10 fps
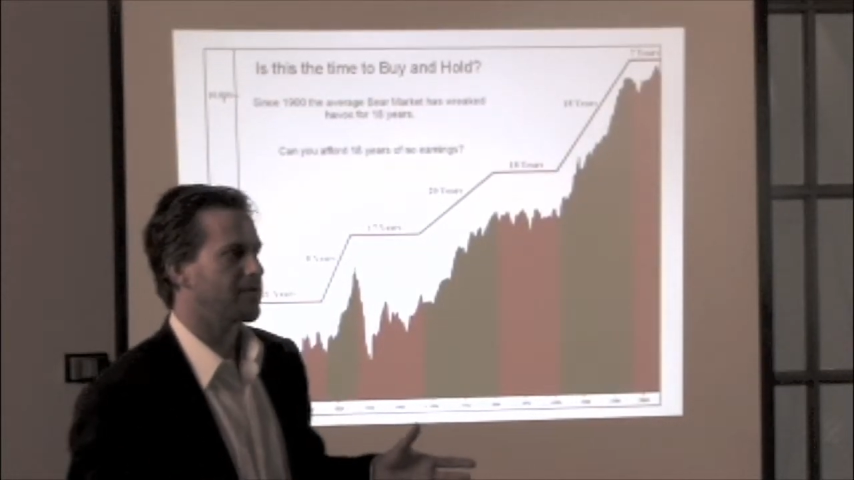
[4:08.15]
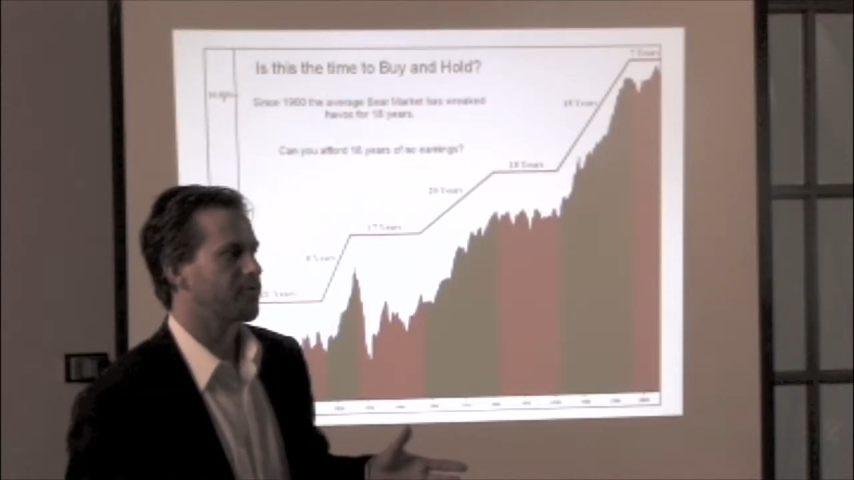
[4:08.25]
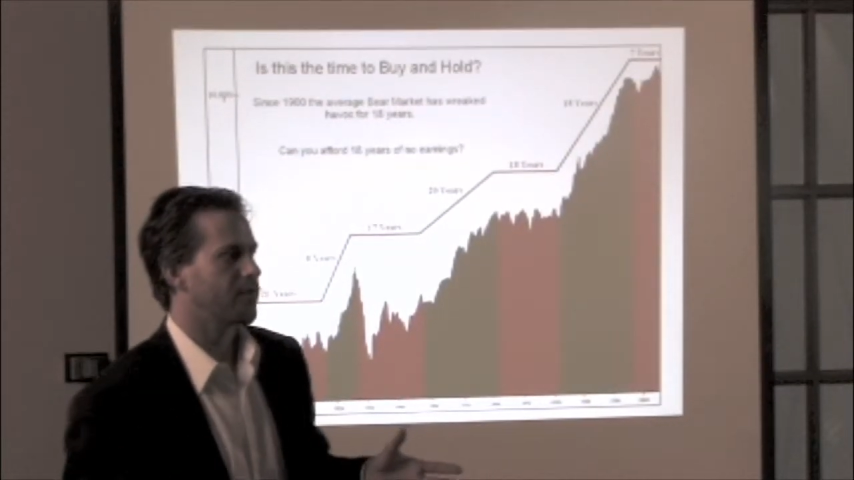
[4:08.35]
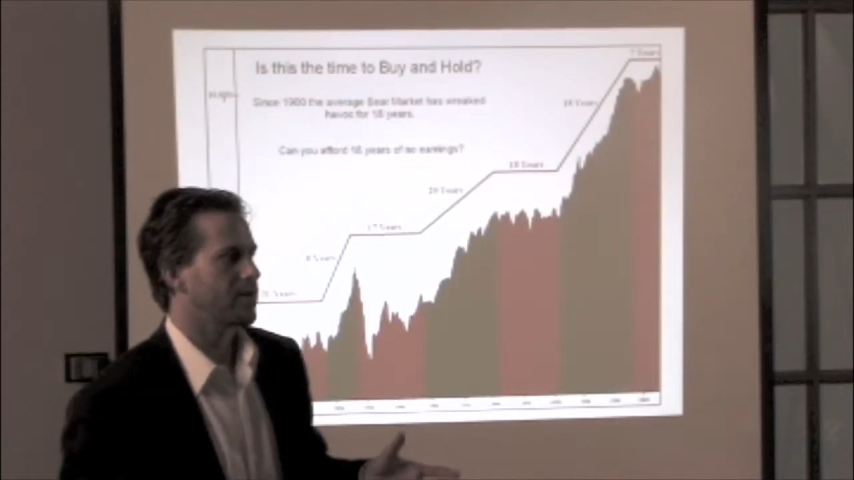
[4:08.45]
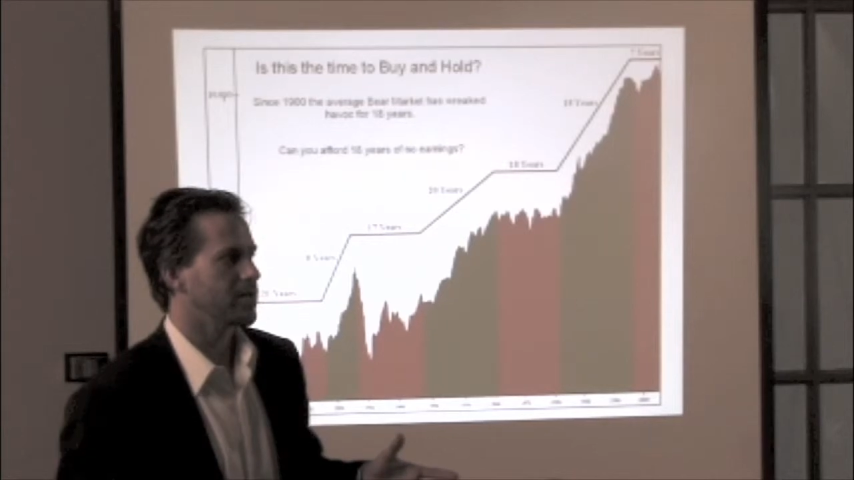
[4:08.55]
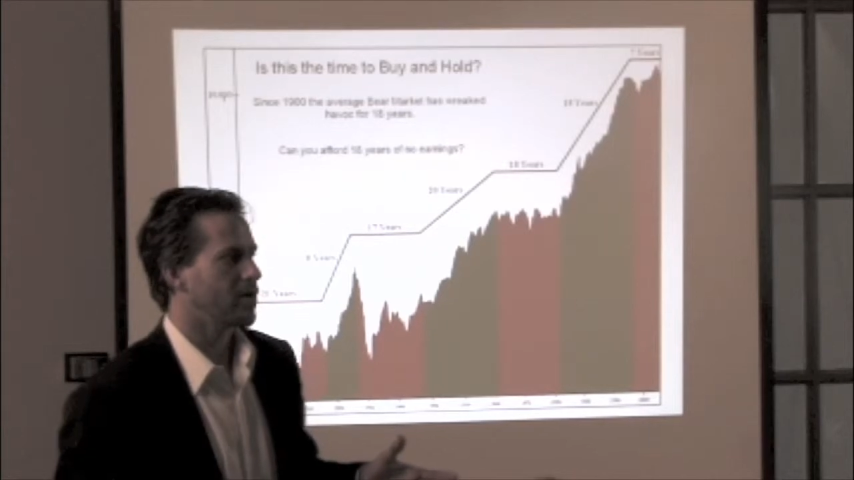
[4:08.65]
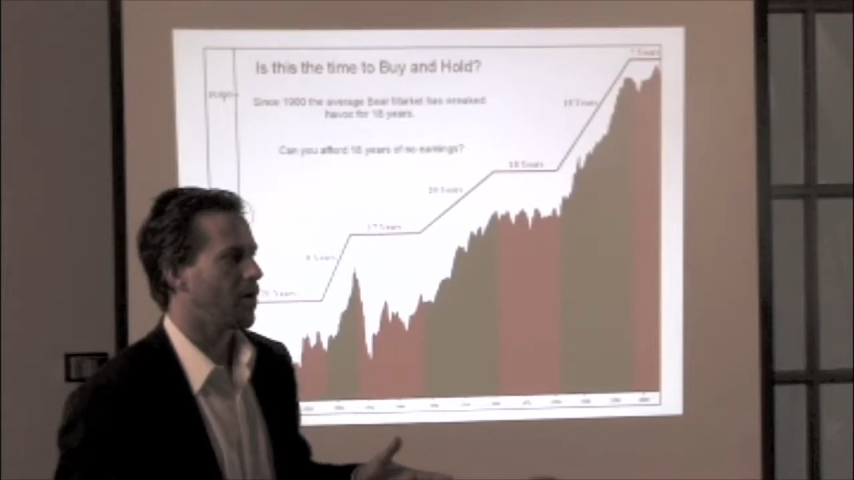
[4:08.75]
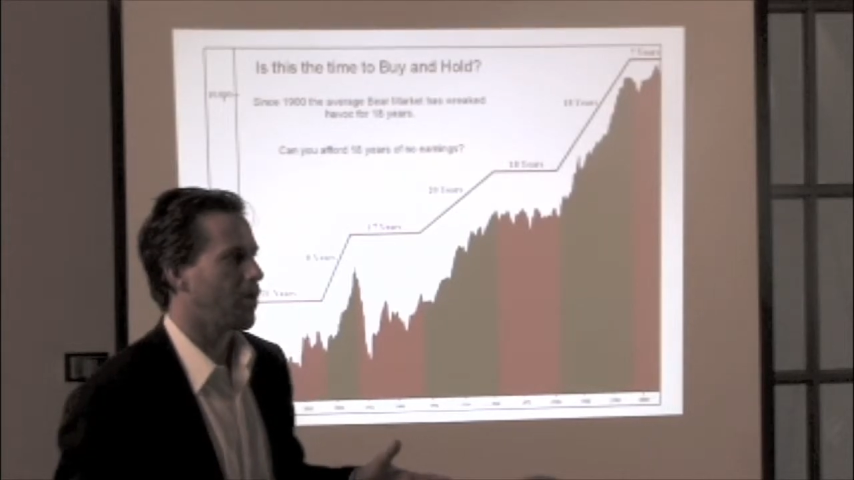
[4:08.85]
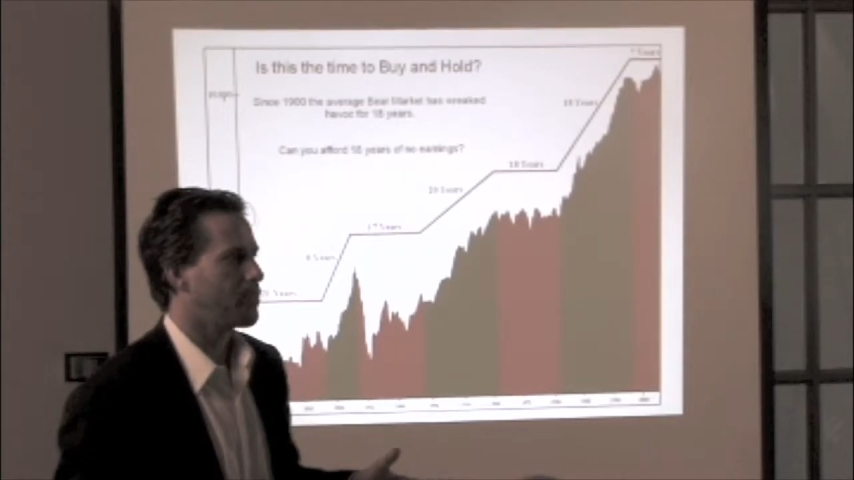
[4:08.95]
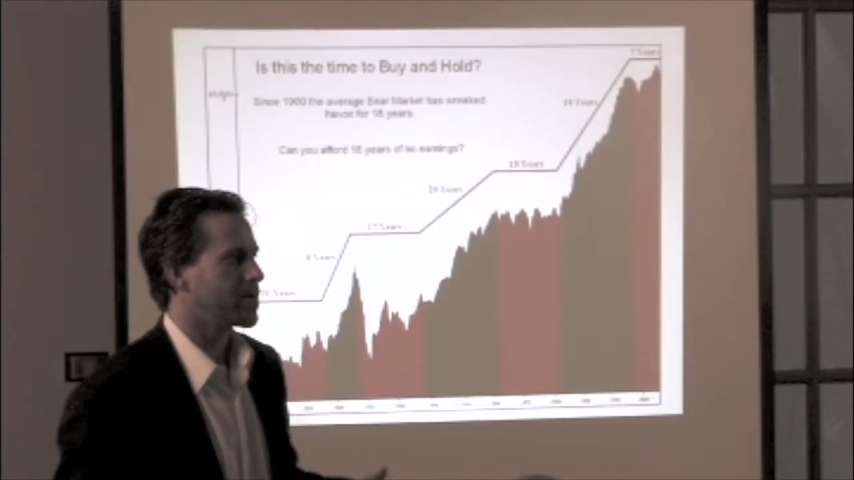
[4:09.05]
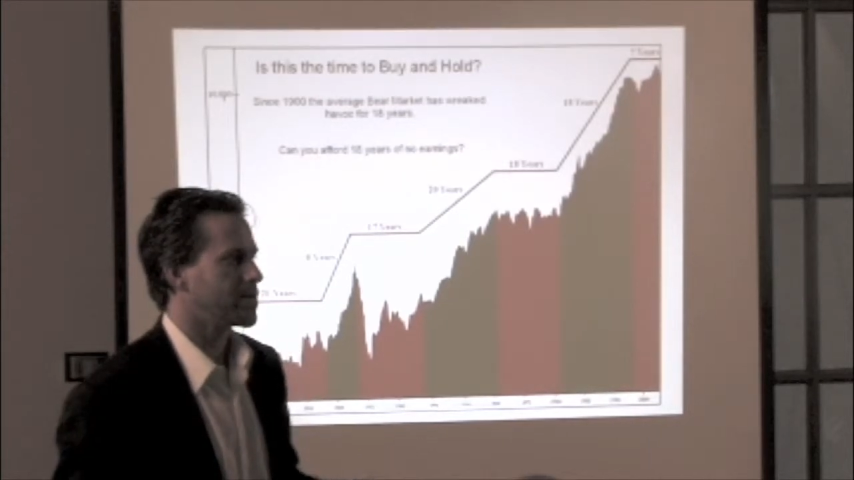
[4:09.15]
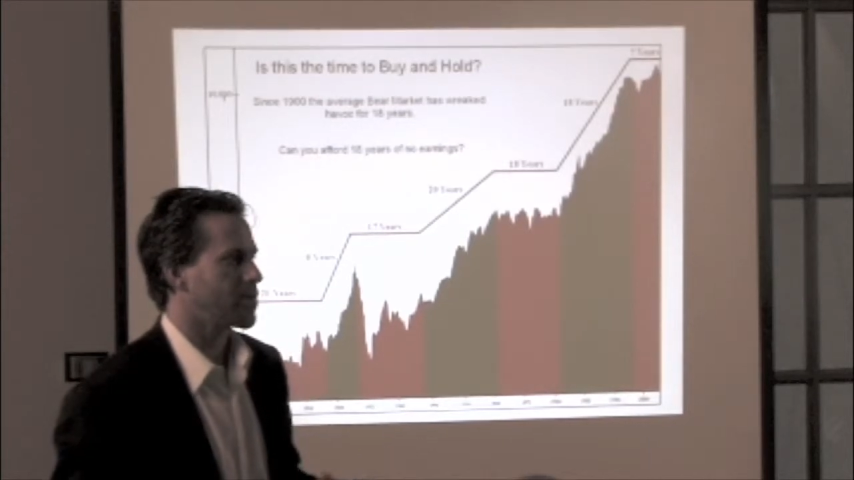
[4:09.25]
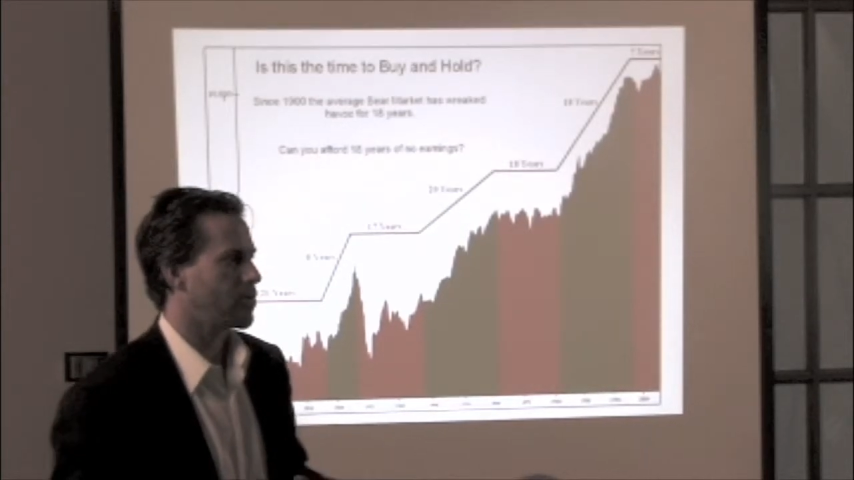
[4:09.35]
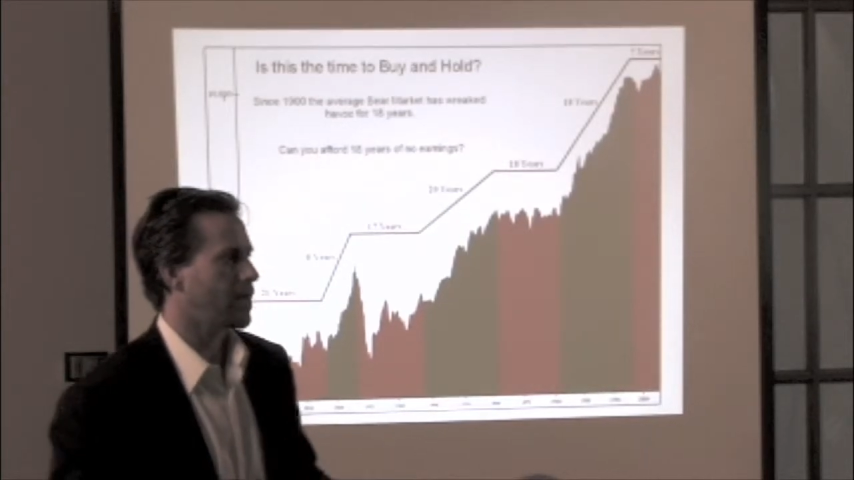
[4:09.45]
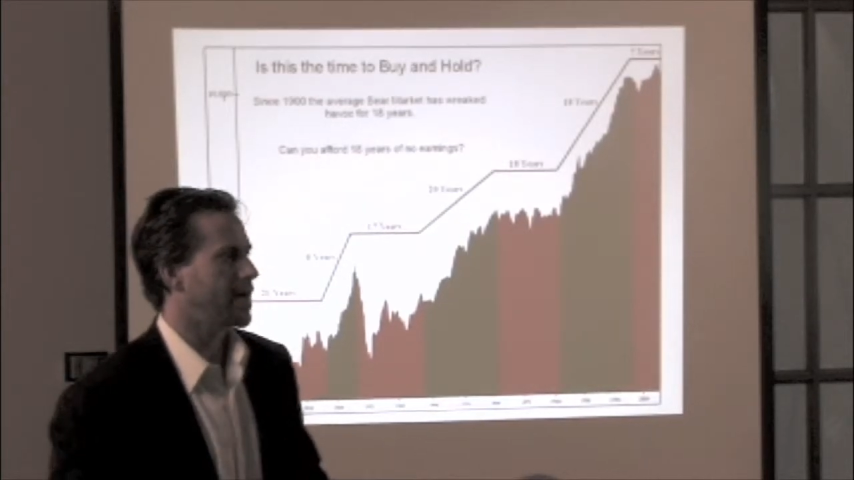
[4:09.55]
in front of the car because
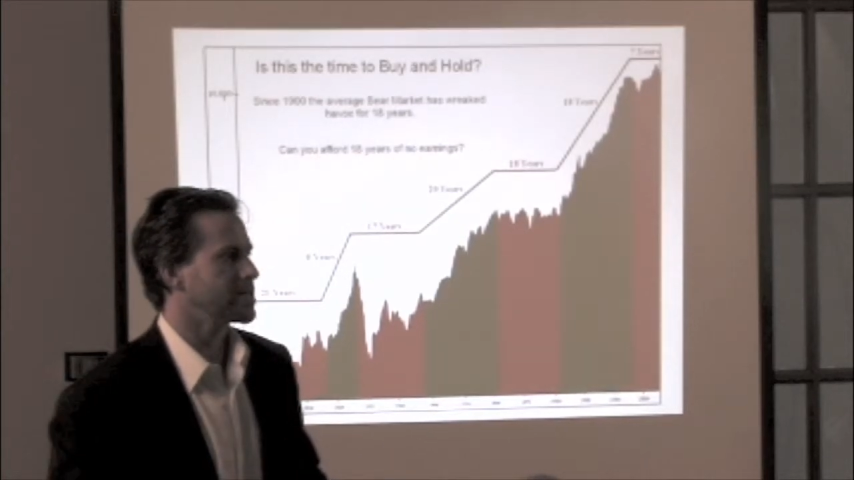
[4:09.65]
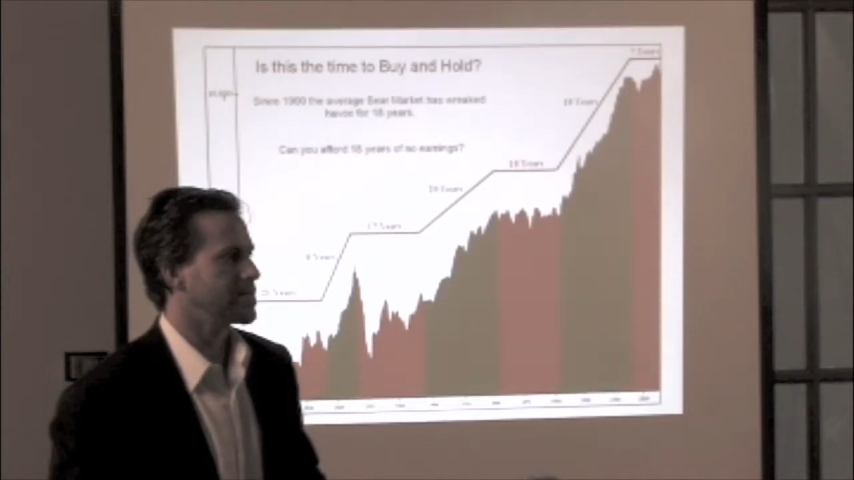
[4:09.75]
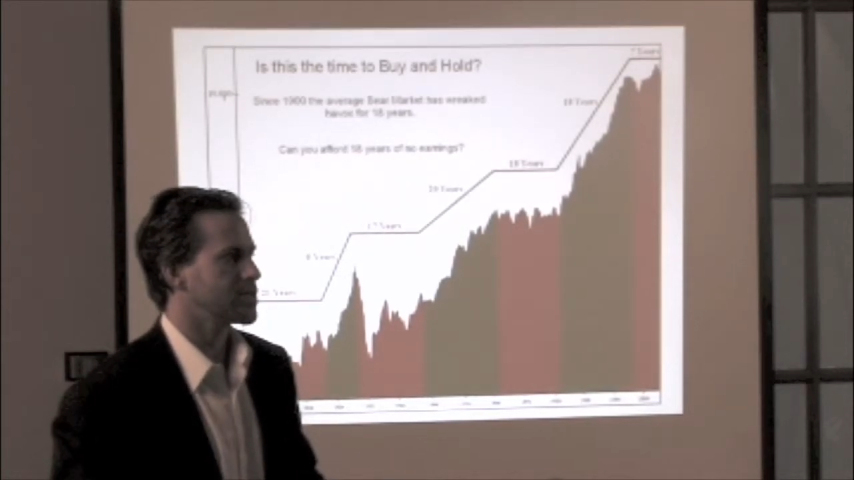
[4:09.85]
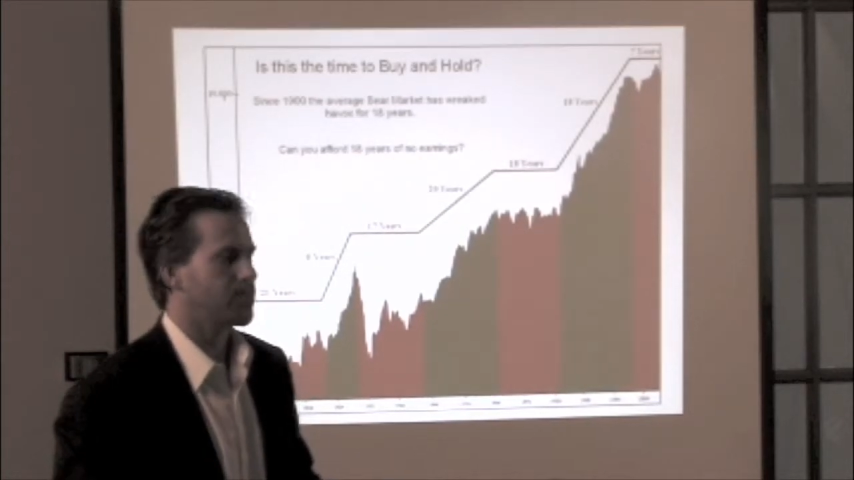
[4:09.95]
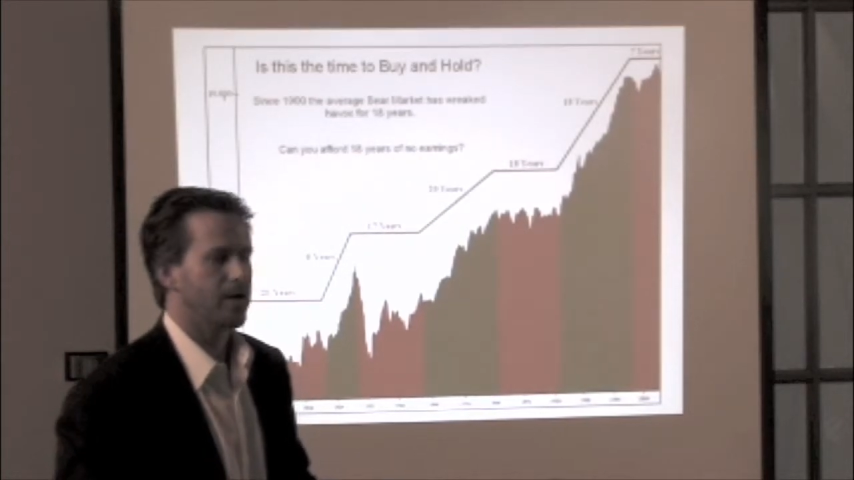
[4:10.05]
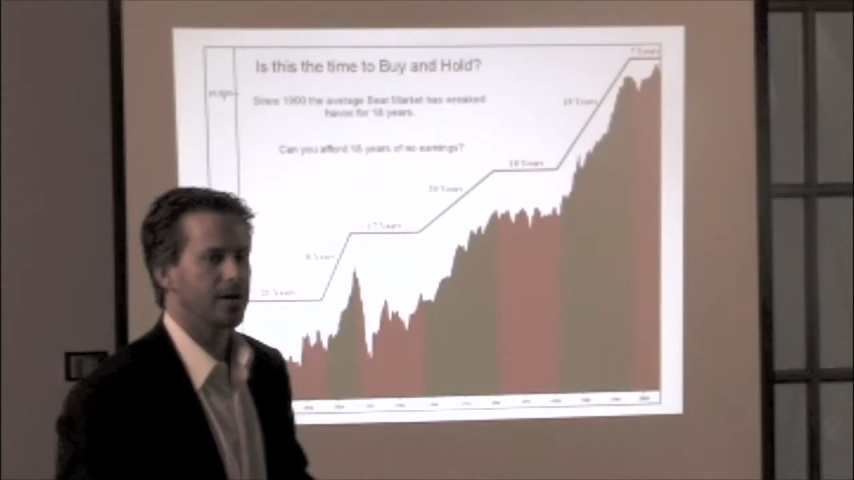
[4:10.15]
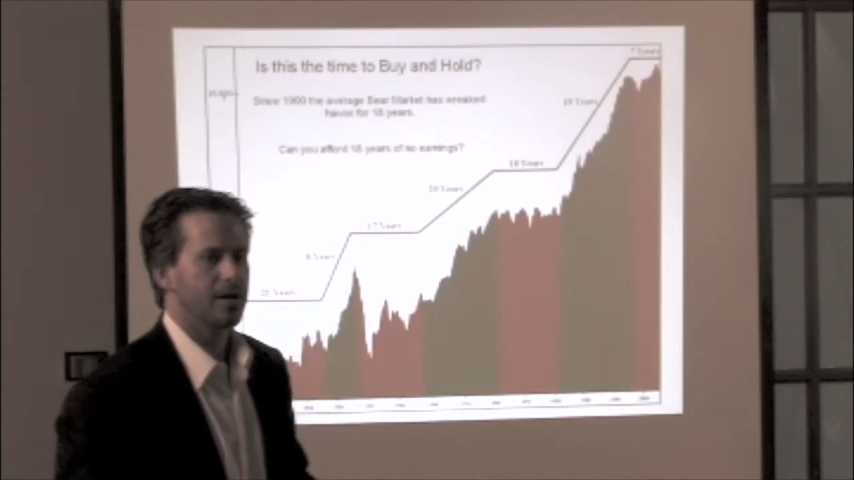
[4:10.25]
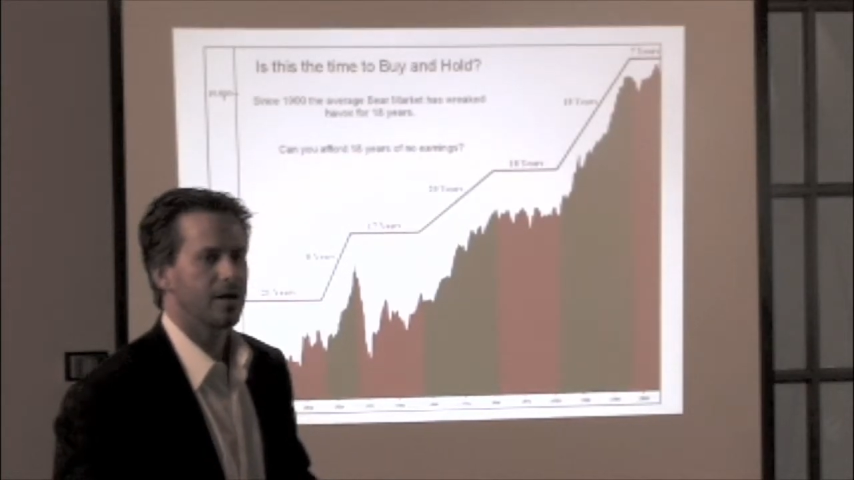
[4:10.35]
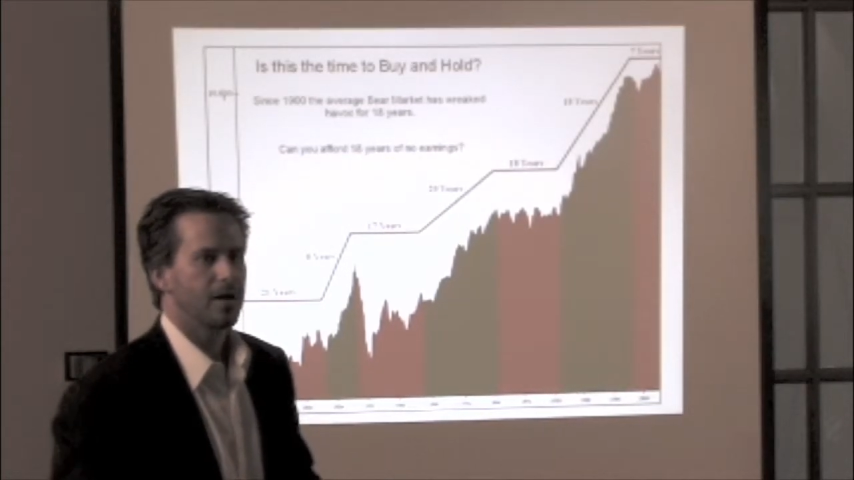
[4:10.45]
our license plate